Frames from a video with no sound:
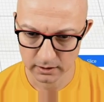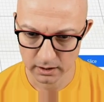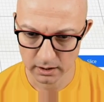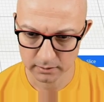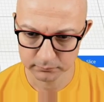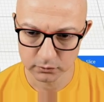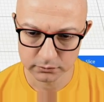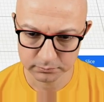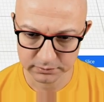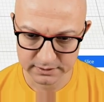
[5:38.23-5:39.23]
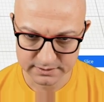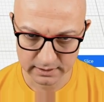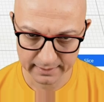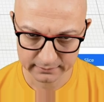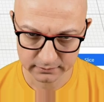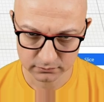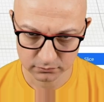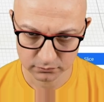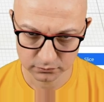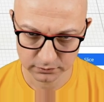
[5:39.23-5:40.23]
multiply select it
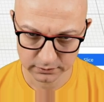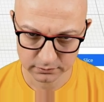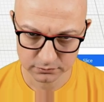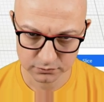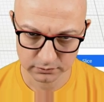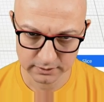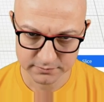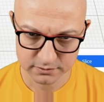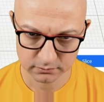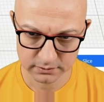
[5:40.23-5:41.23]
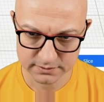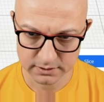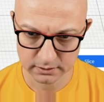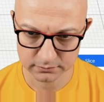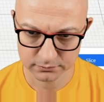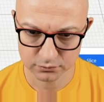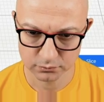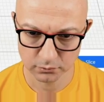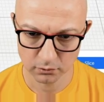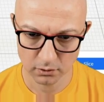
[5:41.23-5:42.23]
or do the Control M. So let's add 2
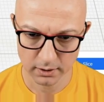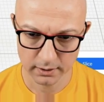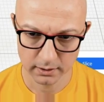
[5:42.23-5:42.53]
more.